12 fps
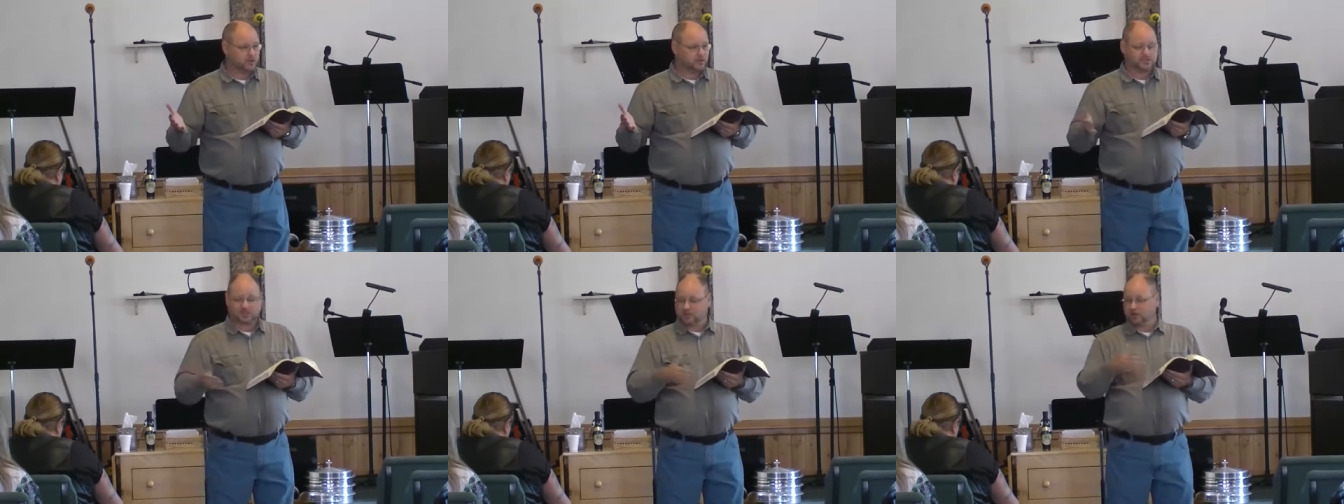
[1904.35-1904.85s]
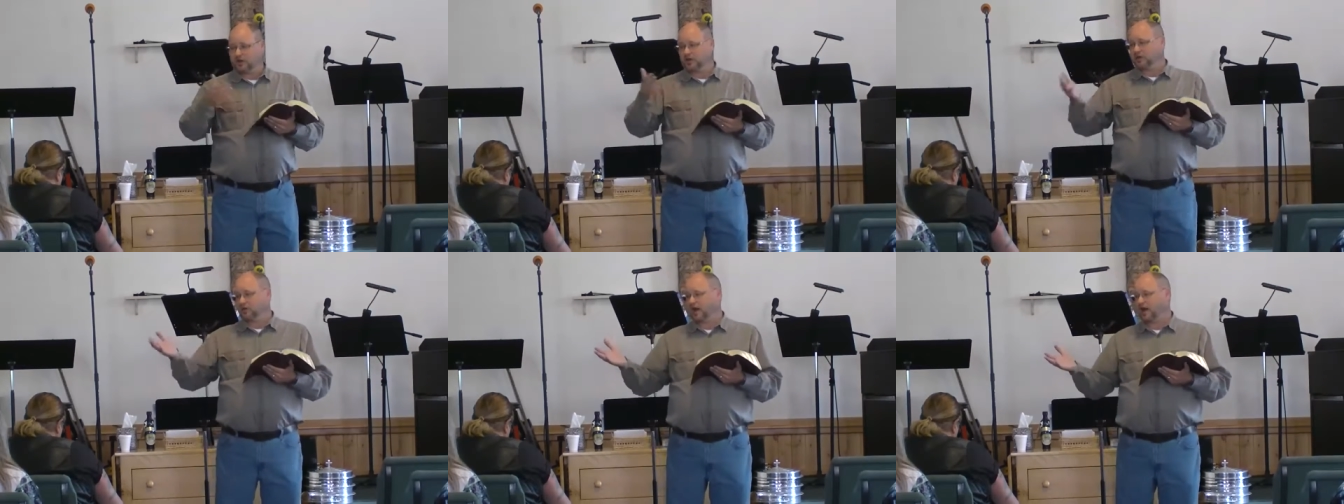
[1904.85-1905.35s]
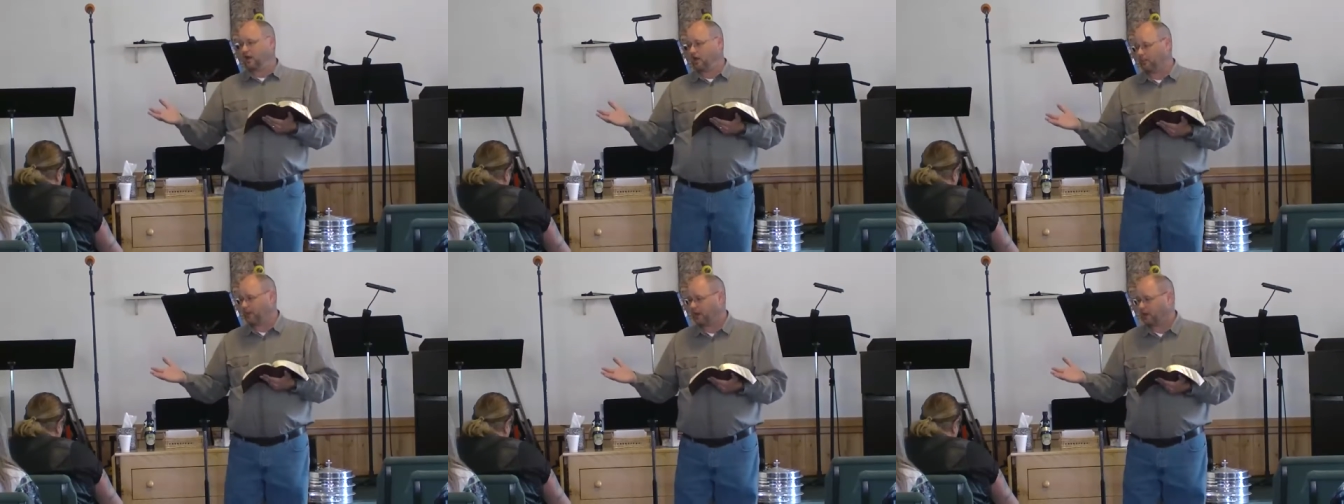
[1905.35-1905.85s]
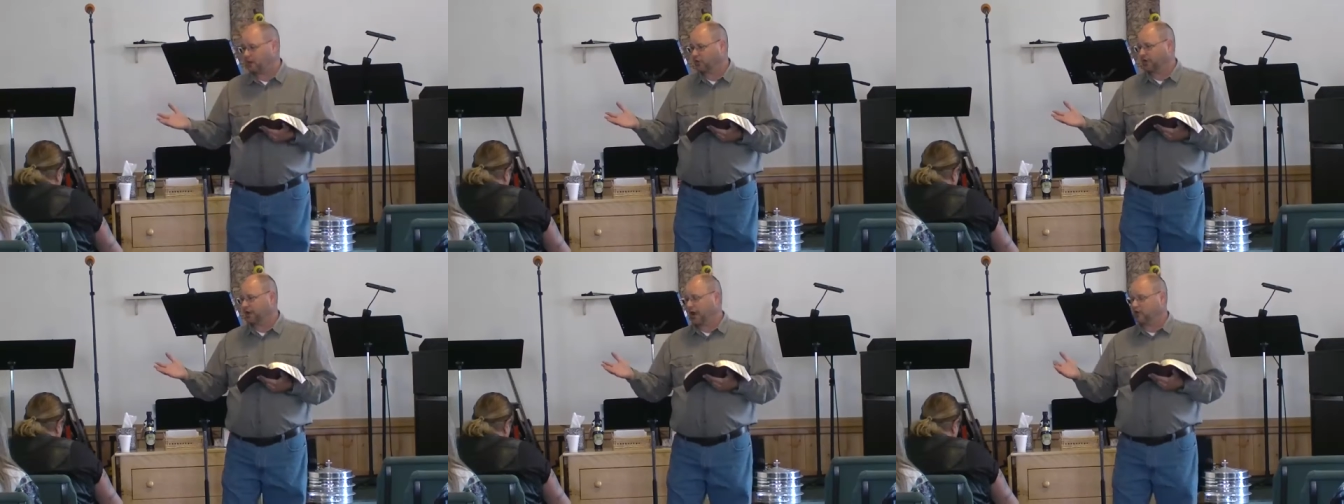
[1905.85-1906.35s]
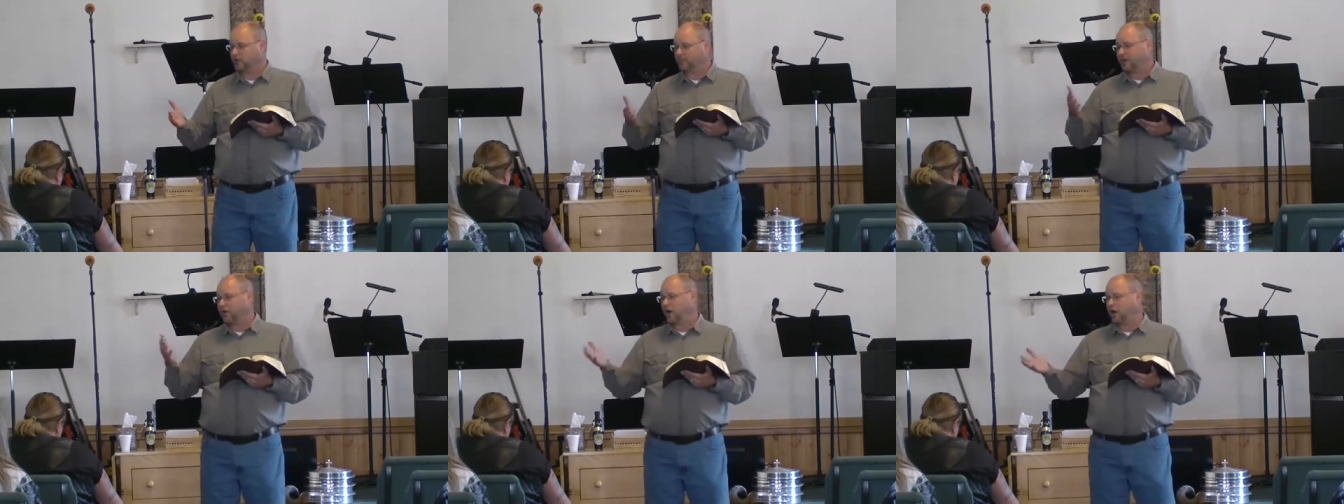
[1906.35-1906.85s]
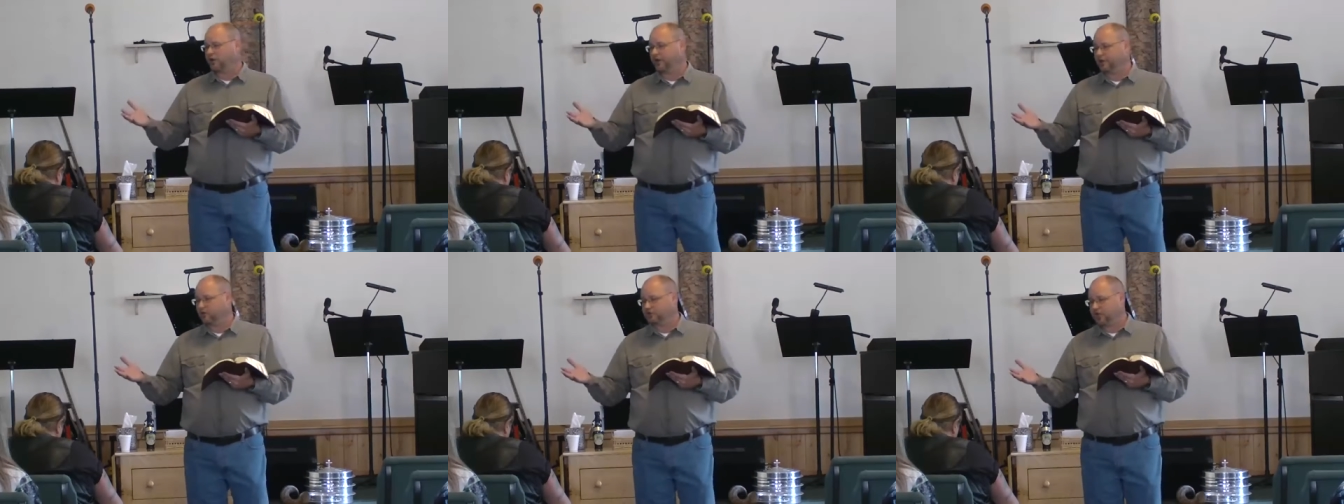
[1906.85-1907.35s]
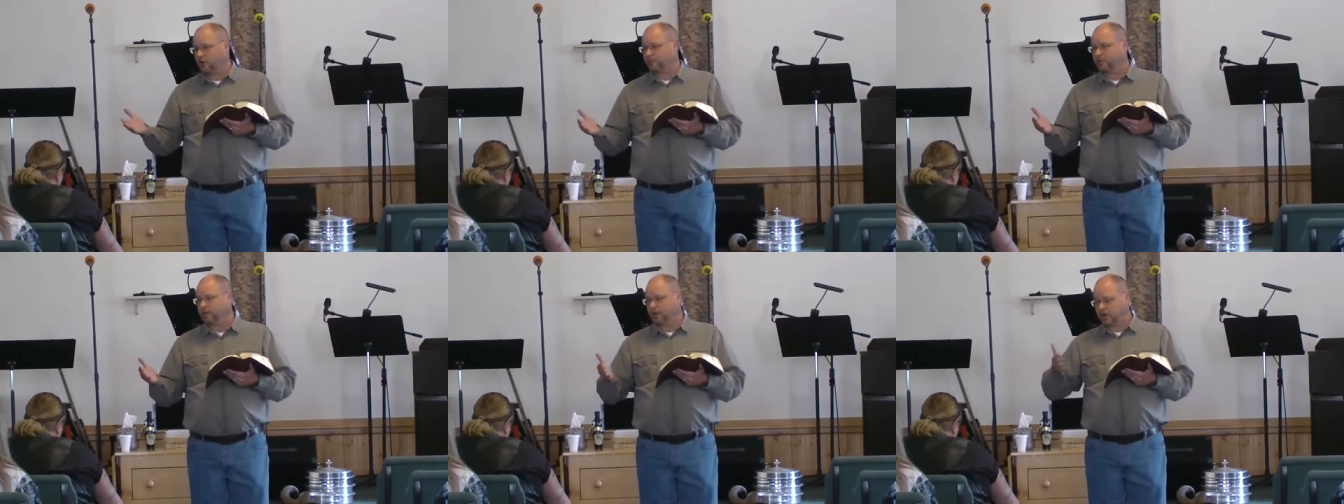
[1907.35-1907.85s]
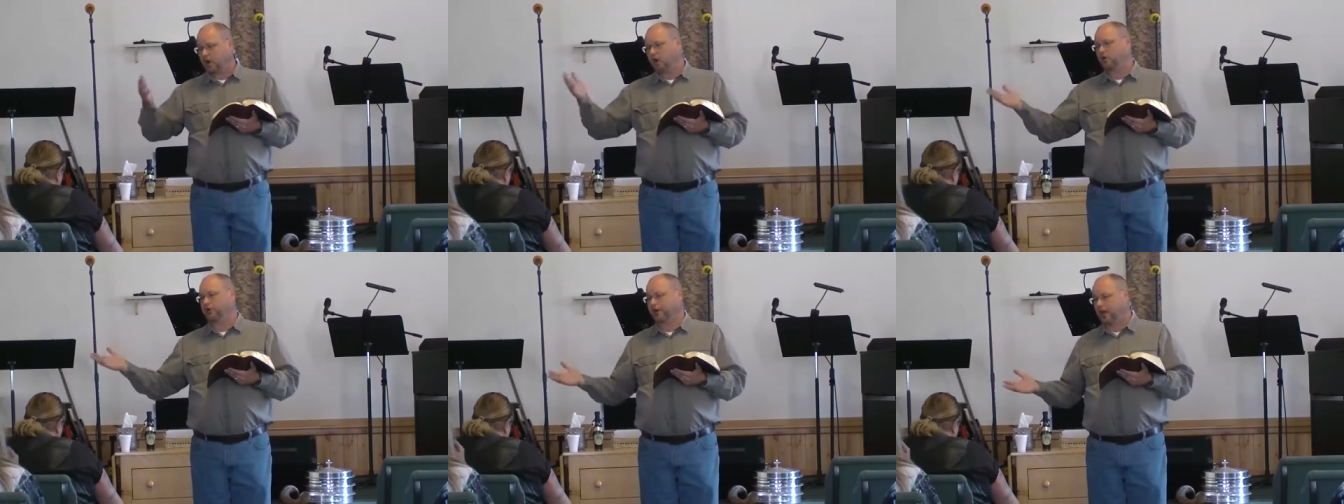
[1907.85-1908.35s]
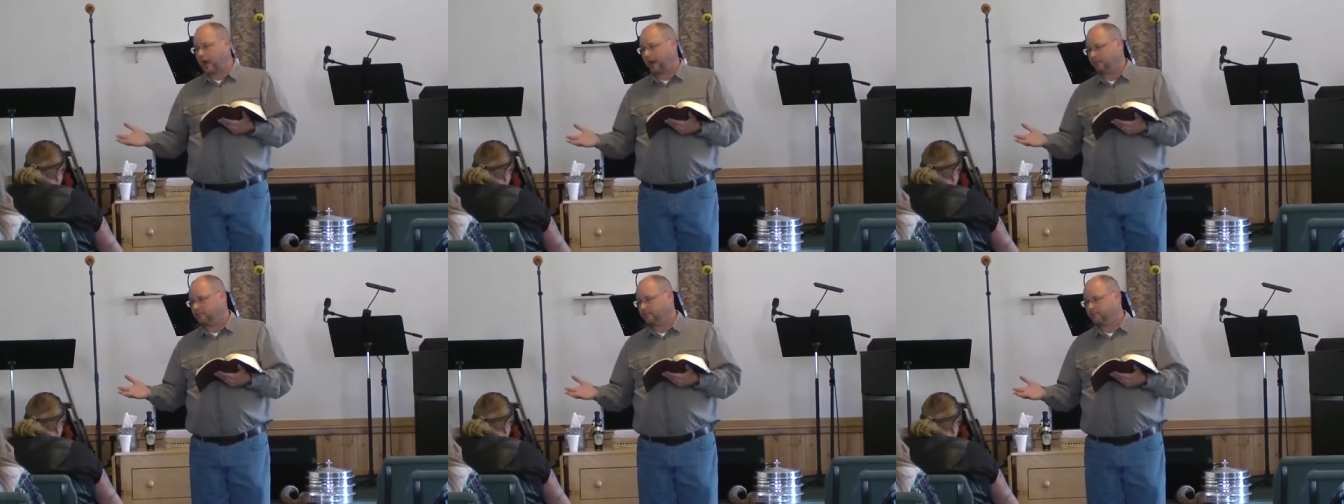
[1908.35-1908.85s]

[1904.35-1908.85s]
This, you're, you're not all about honoring God. You're about honoring yourself and honoring God.